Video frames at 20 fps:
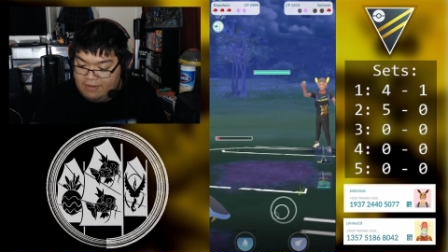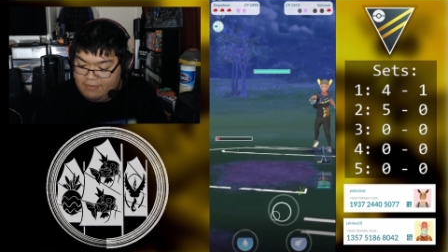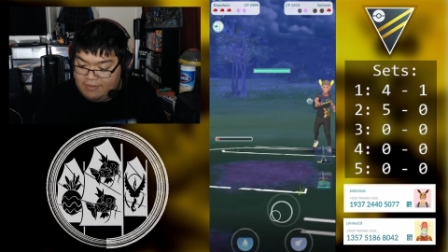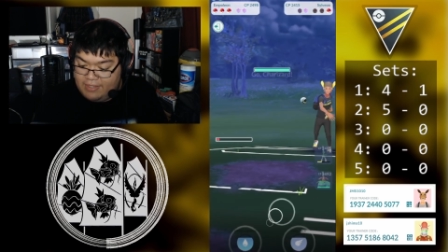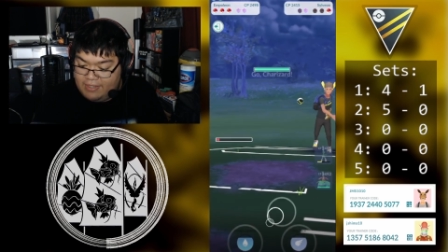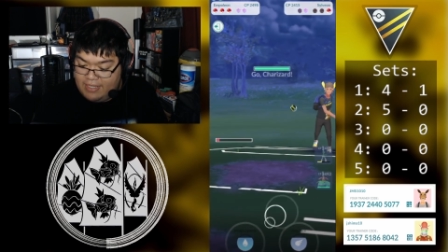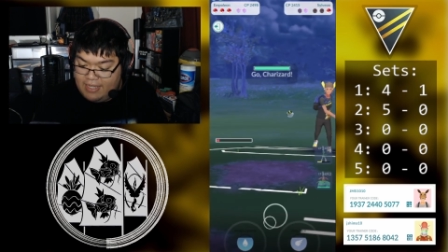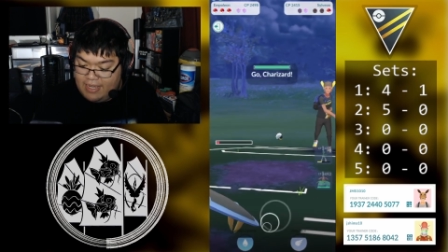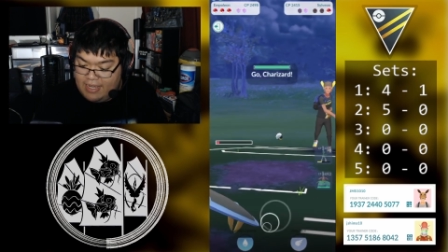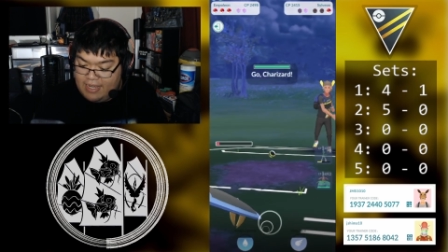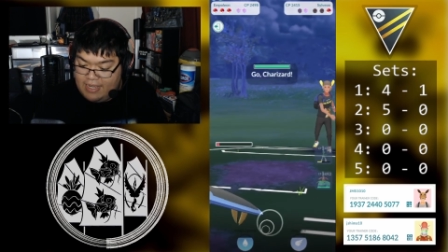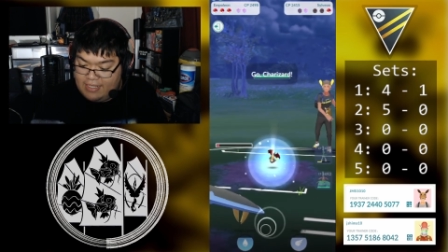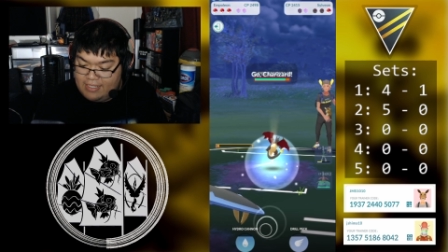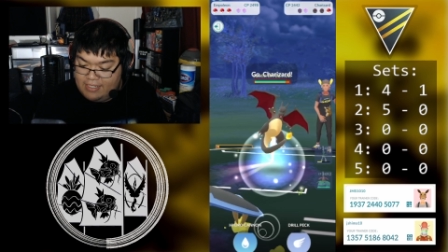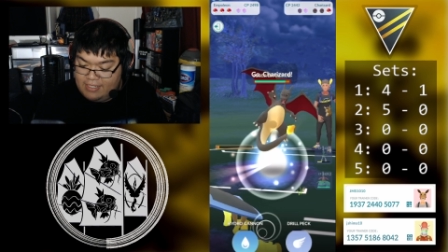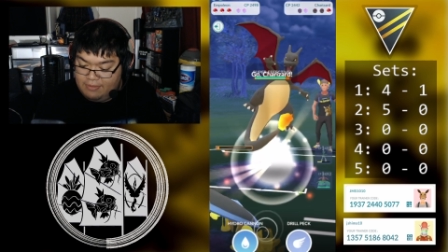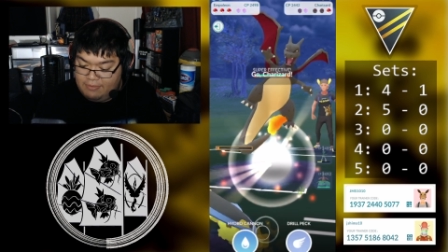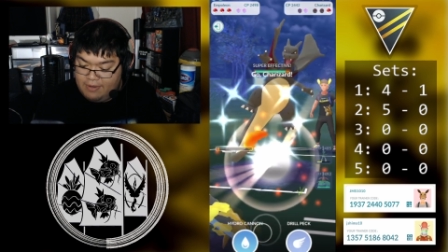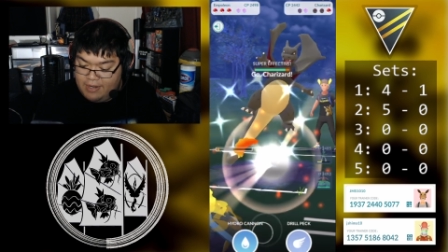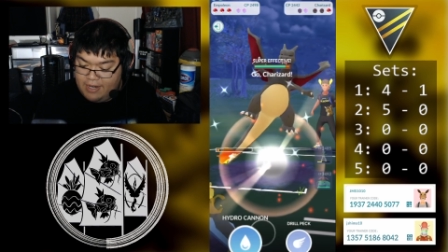
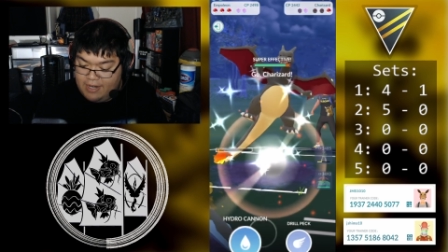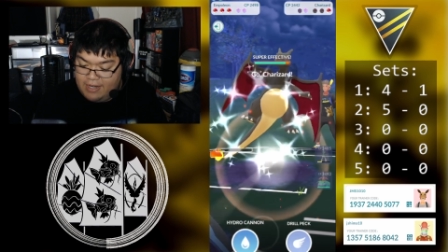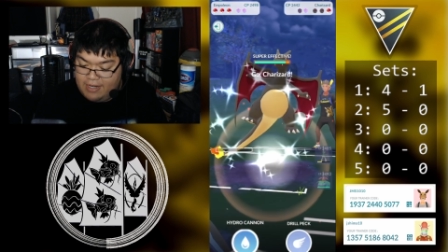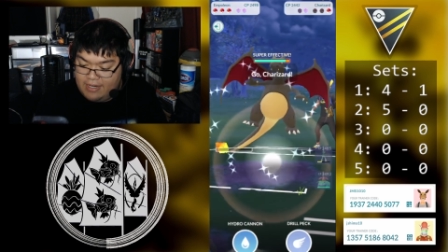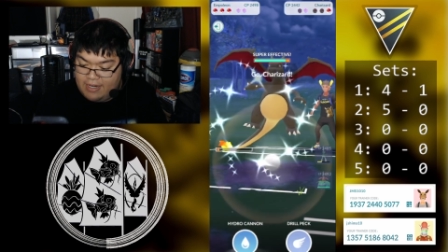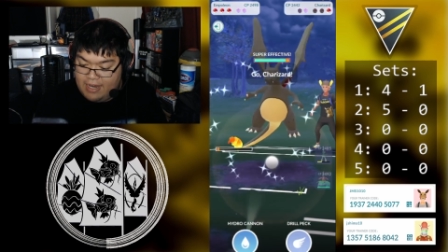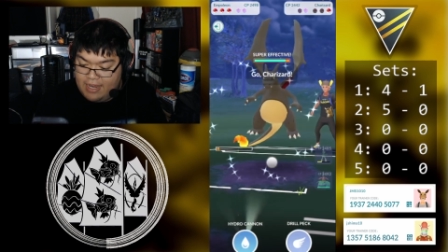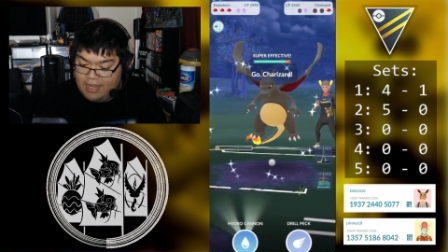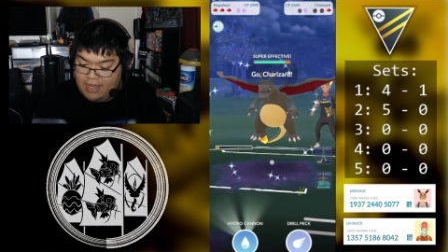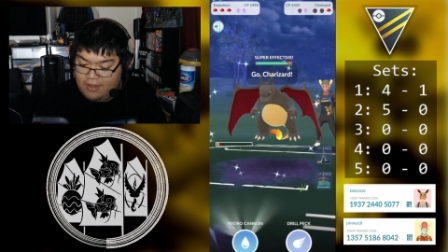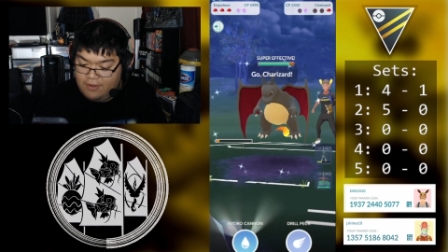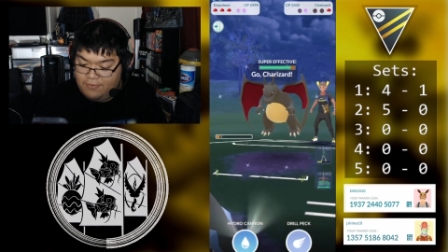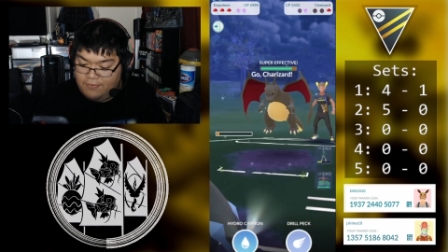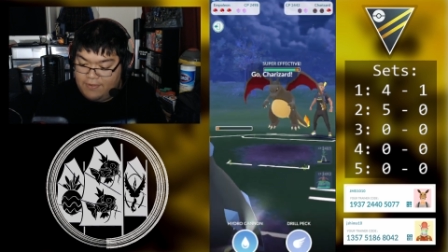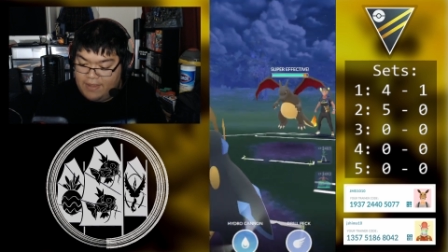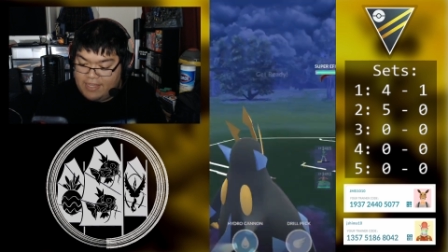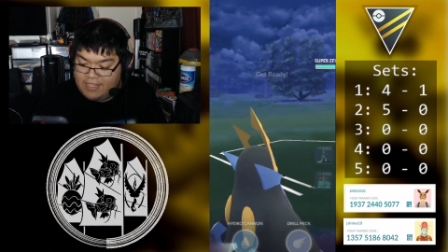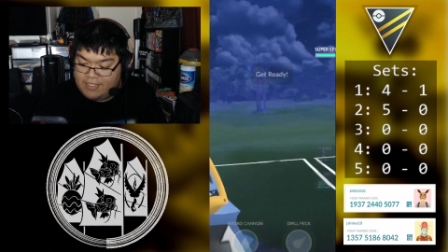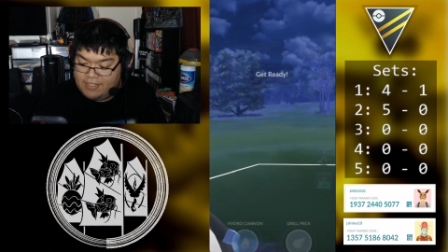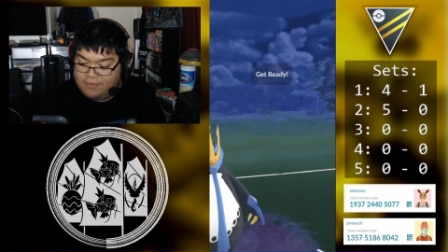That we are now
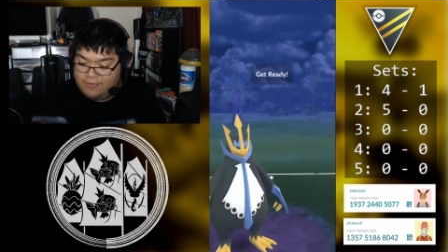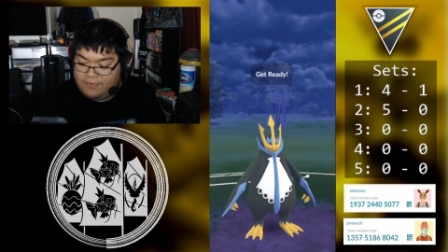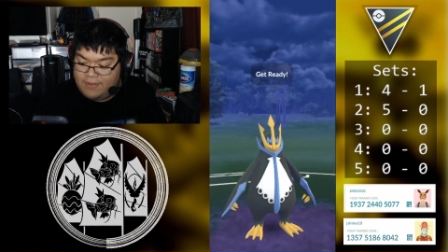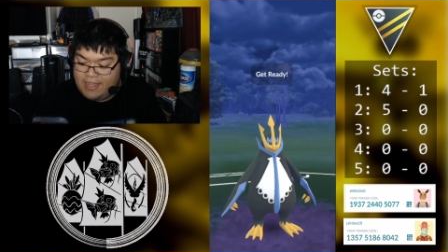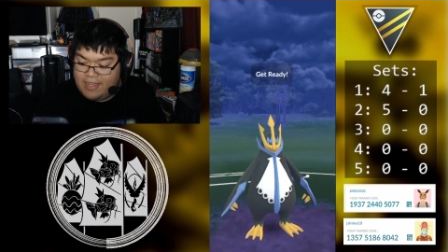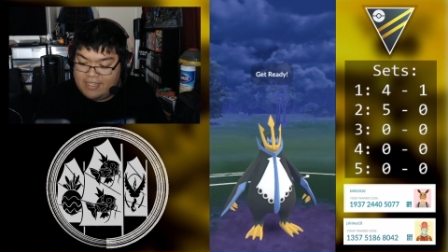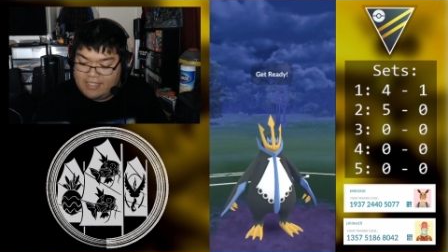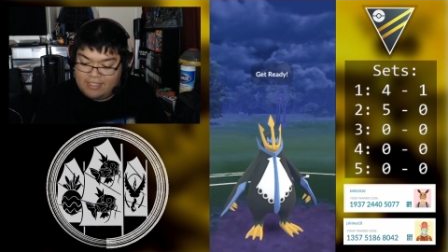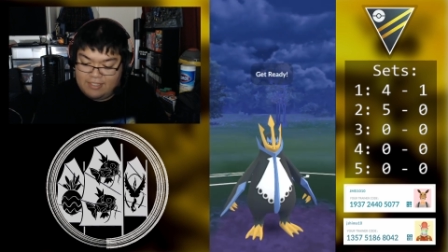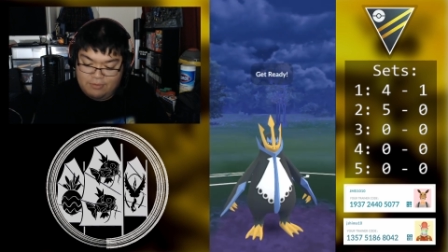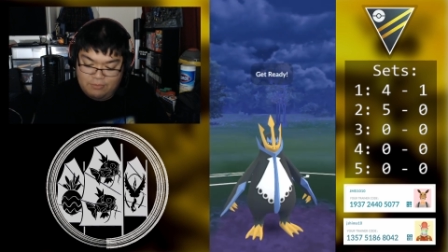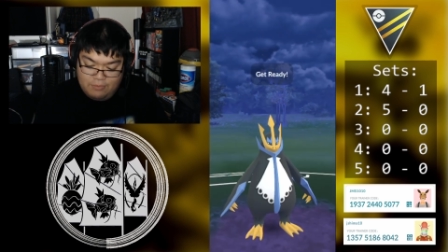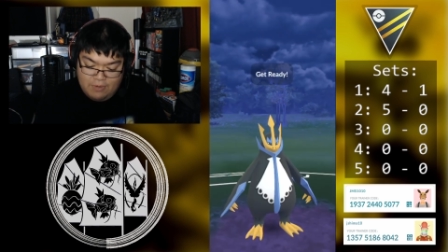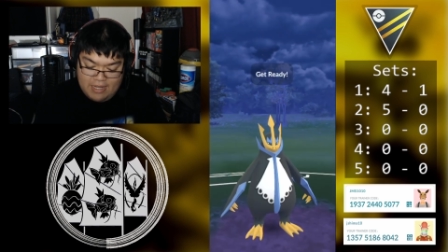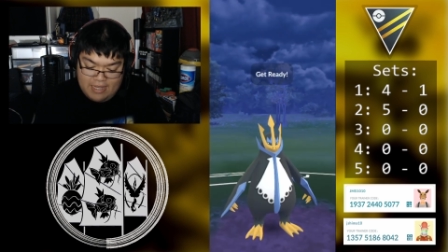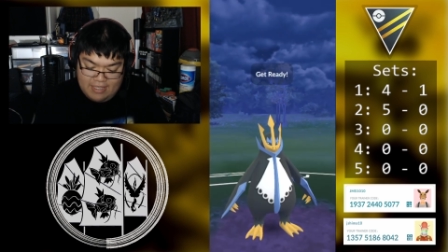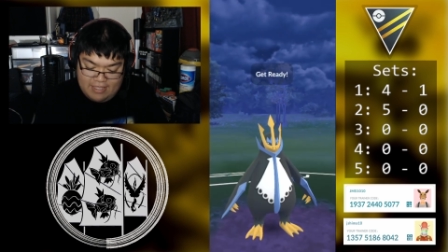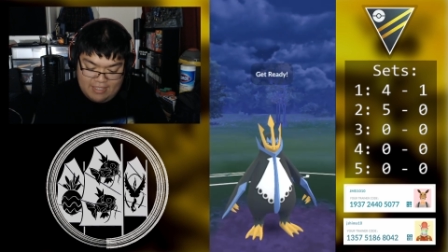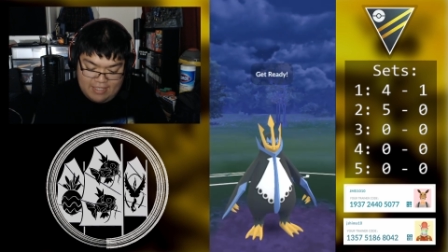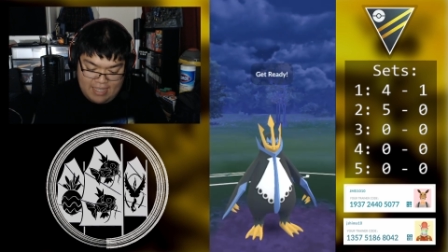face to face
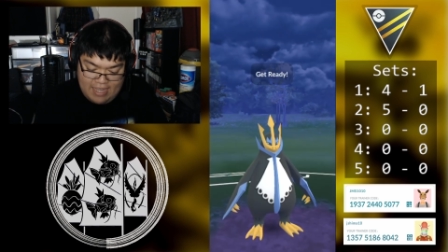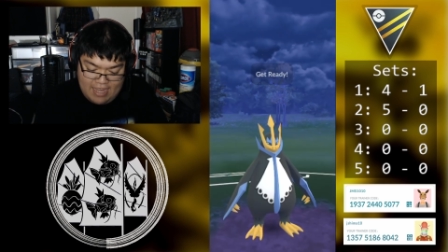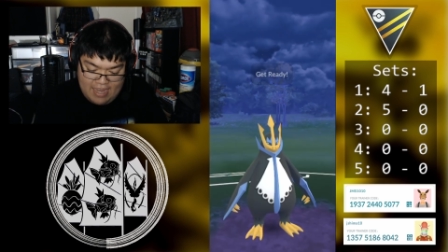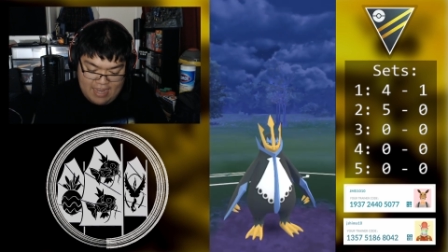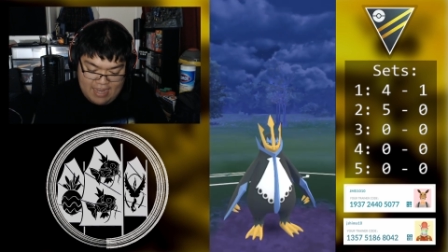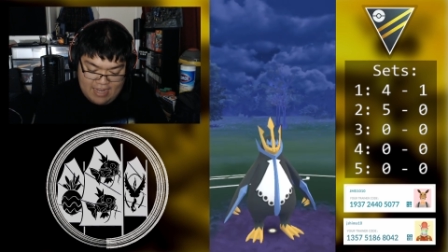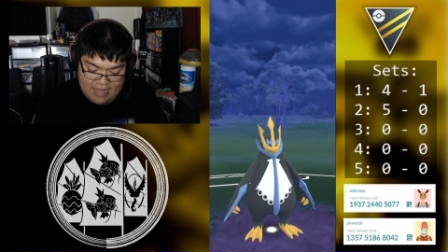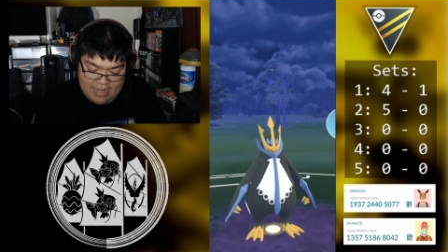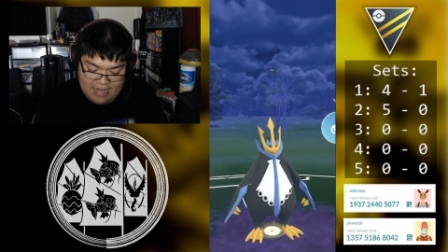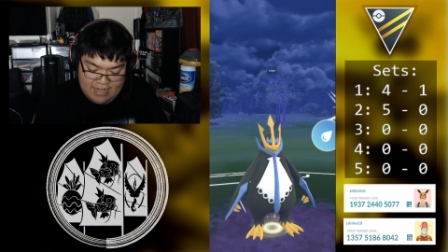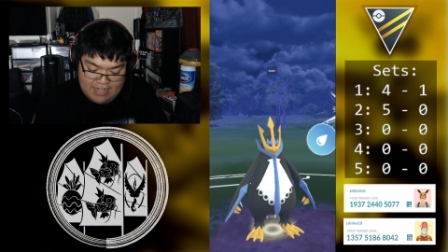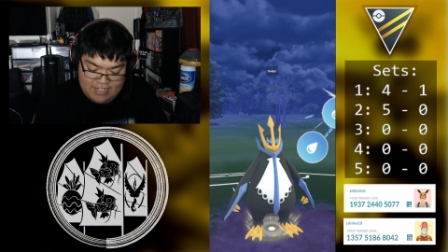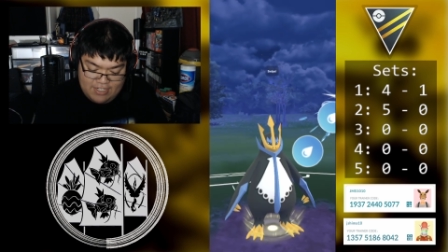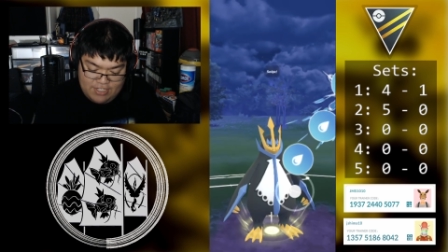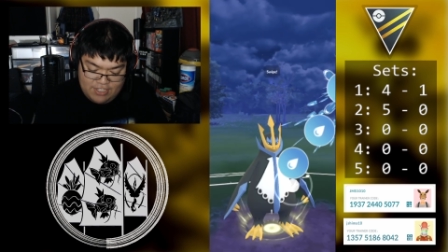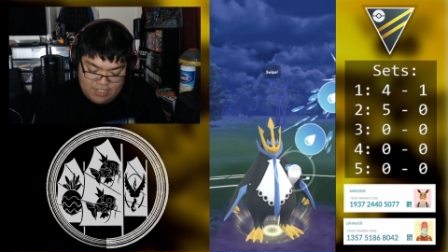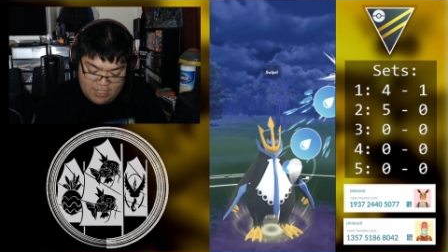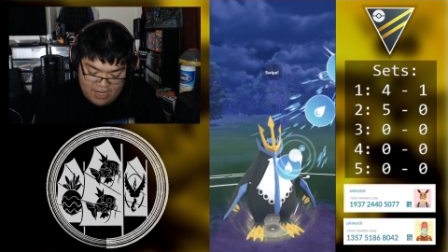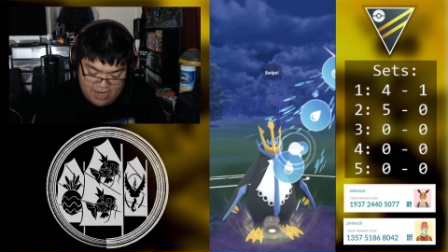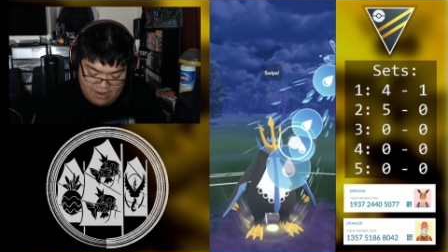with a
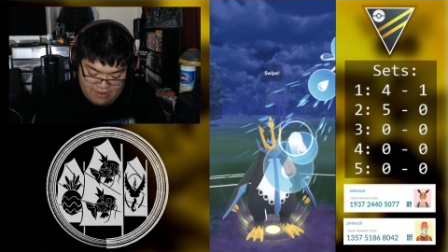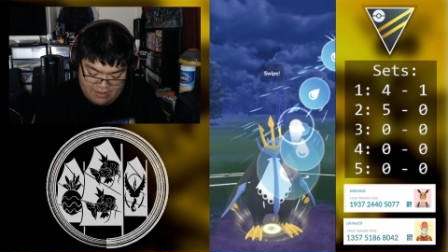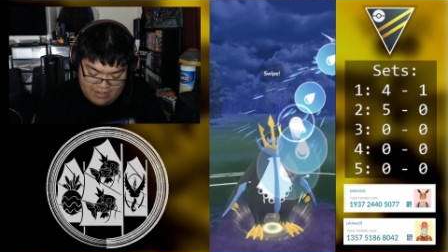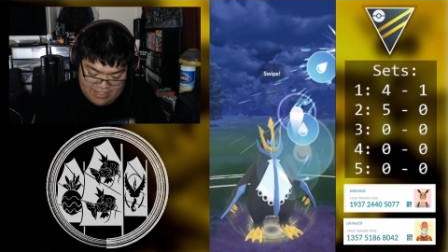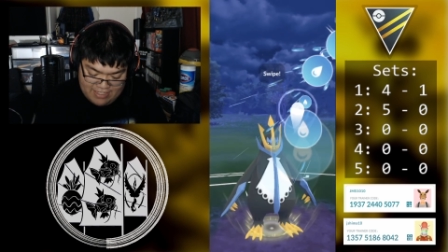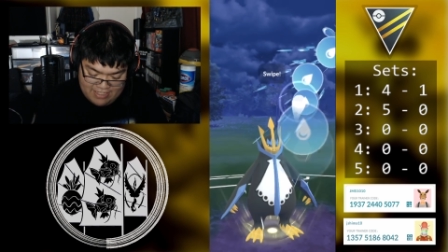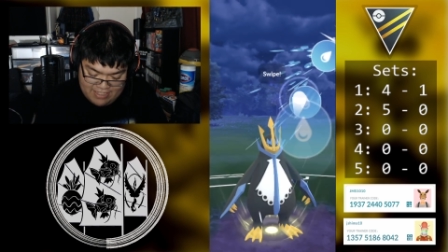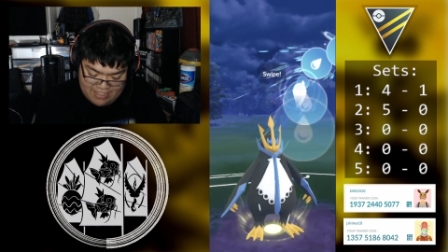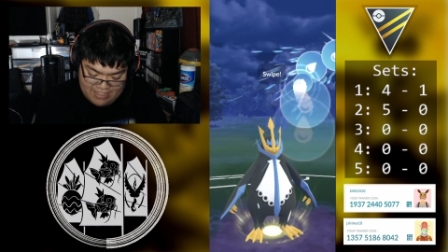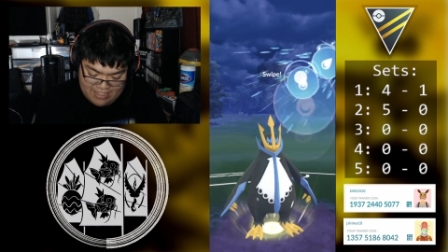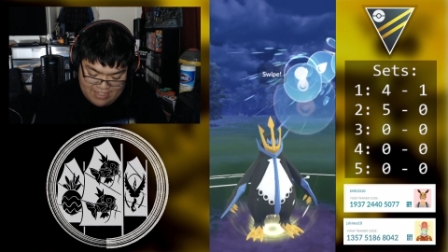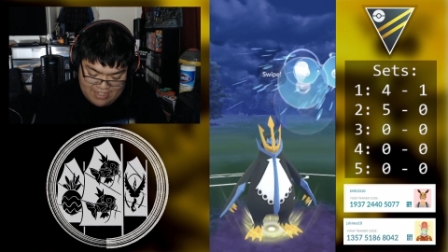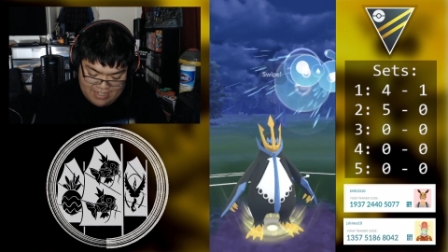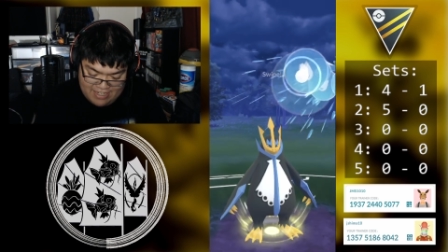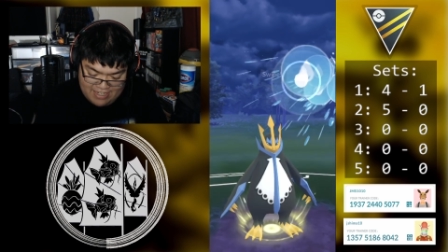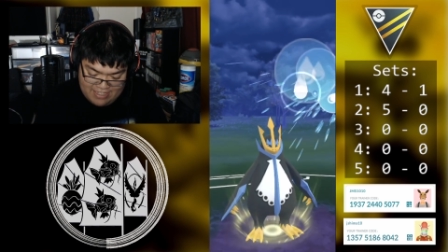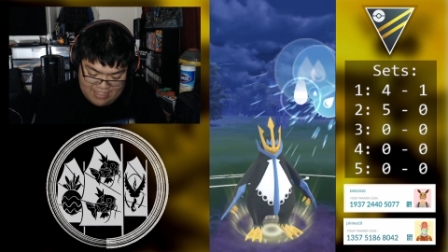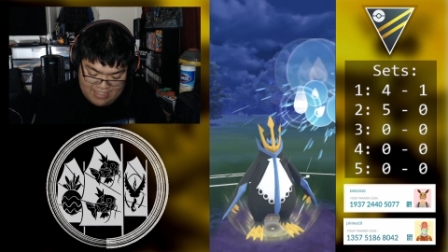Charizard.